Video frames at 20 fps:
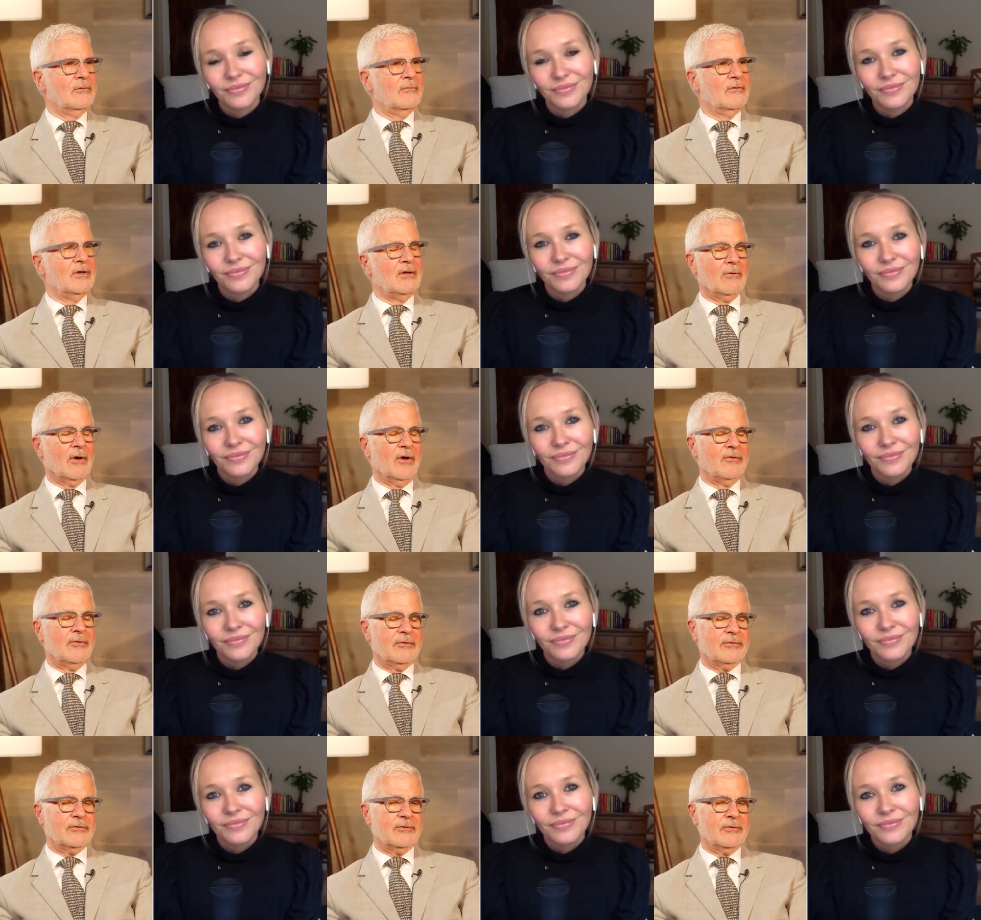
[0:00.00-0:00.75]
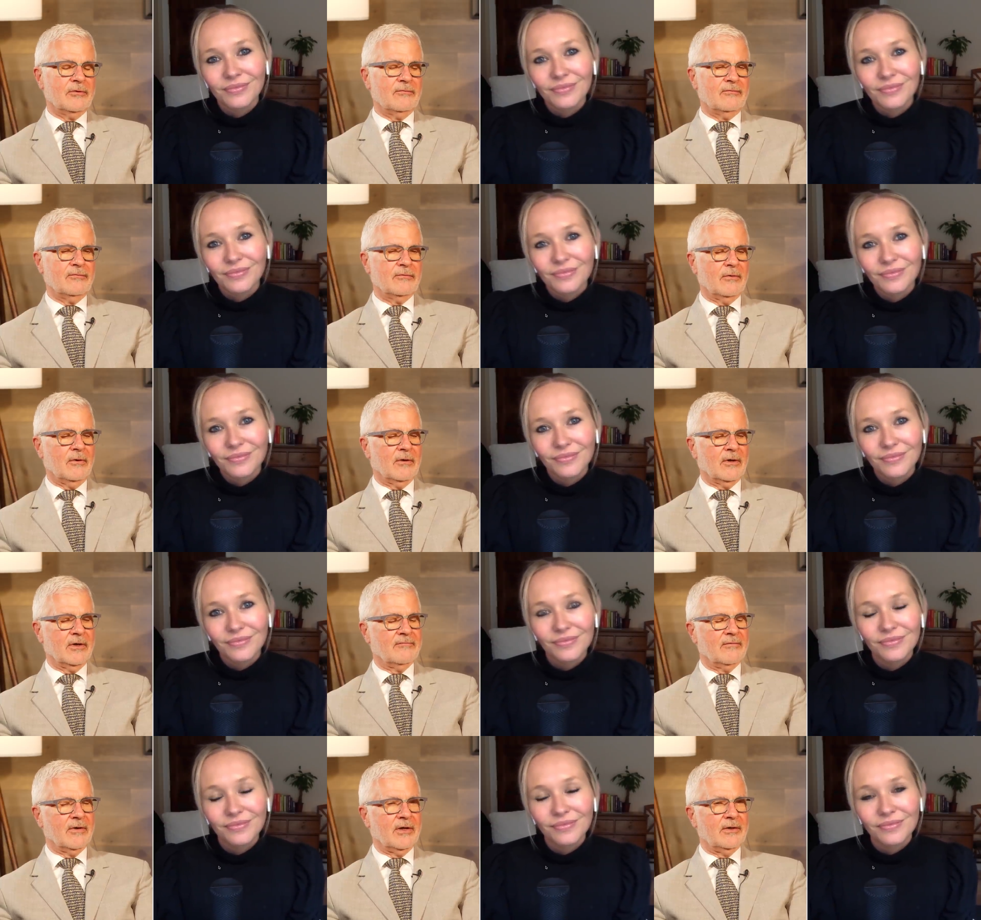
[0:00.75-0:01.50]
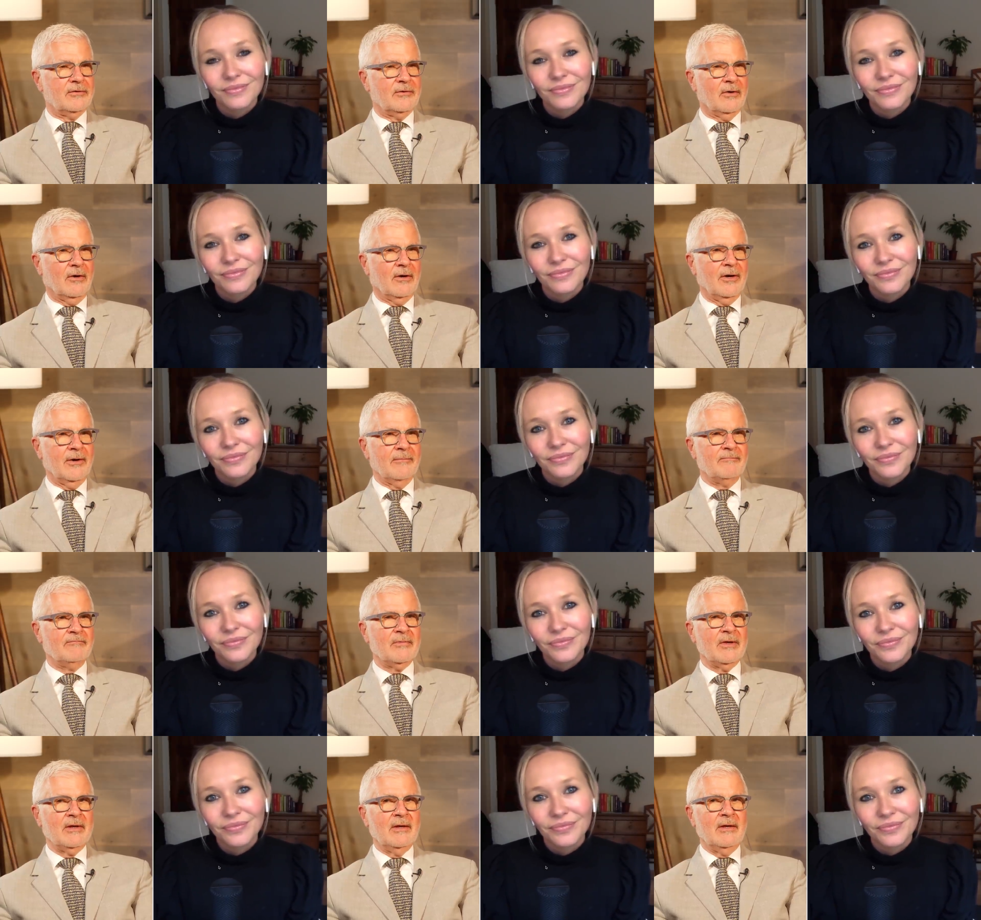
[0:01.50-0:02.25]
Speaker 1: We were on the third floor of our
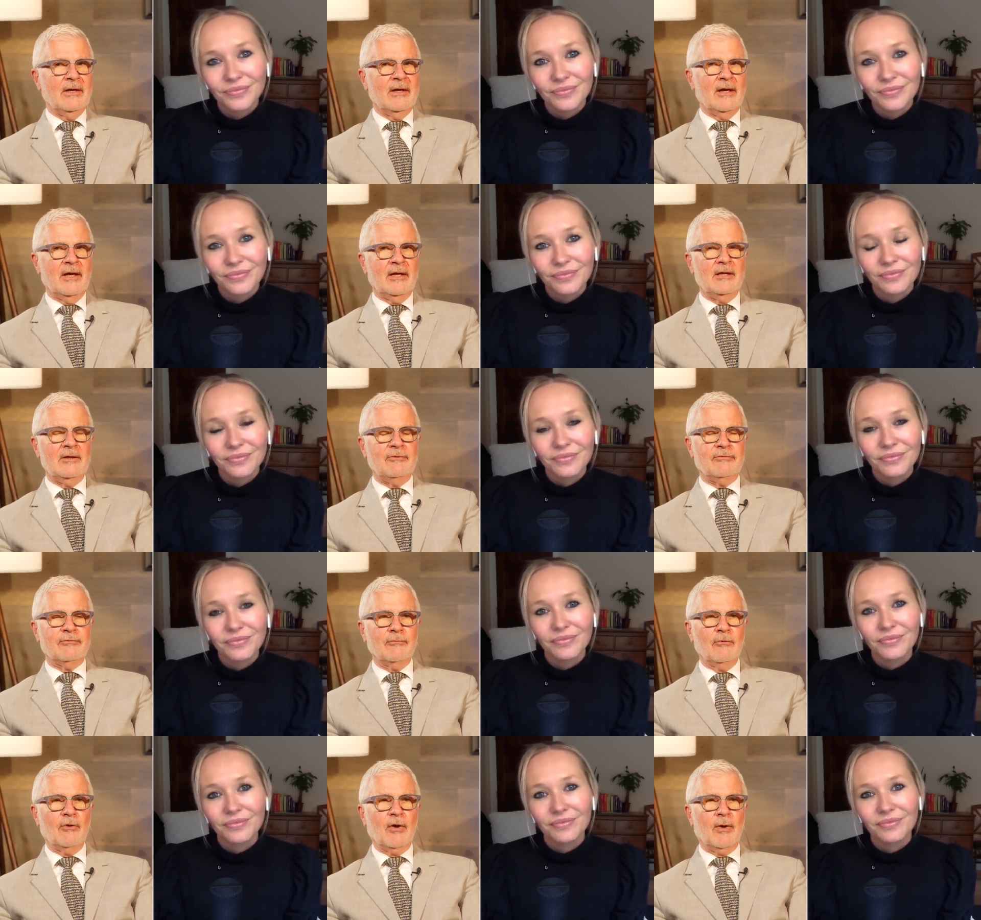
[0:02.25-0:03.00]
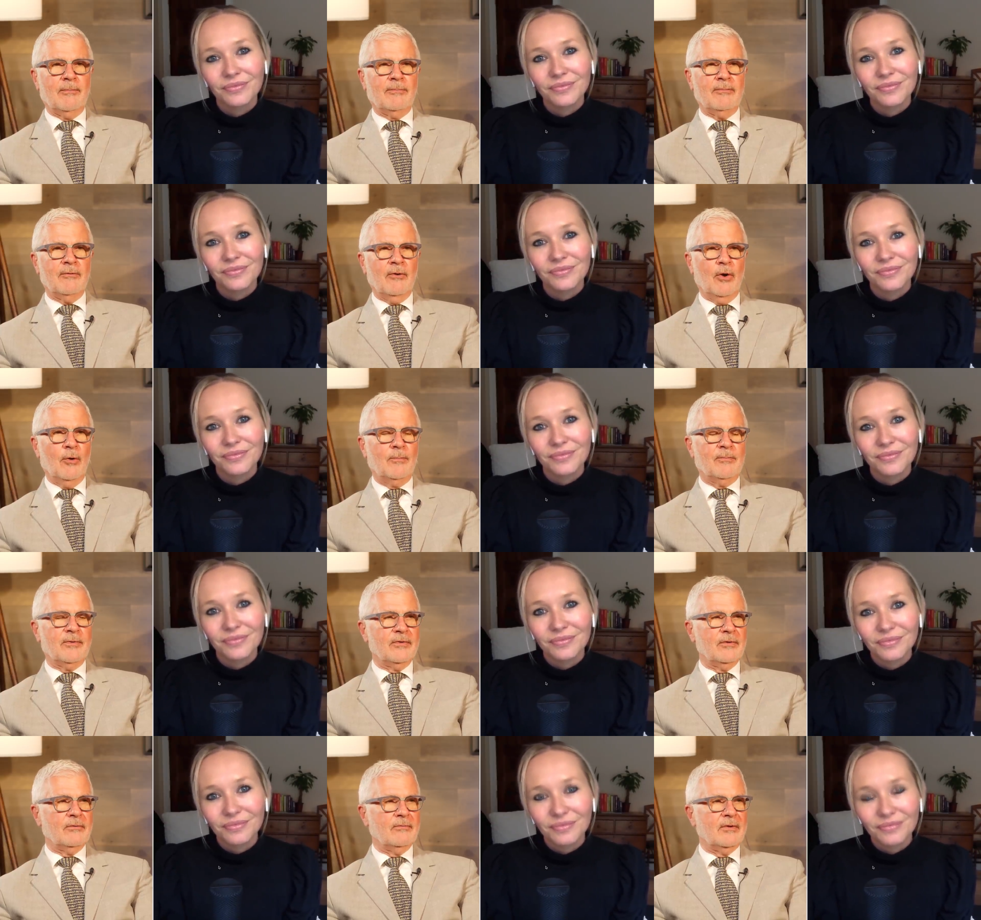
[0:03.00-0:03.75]
dorm, and he threw up open the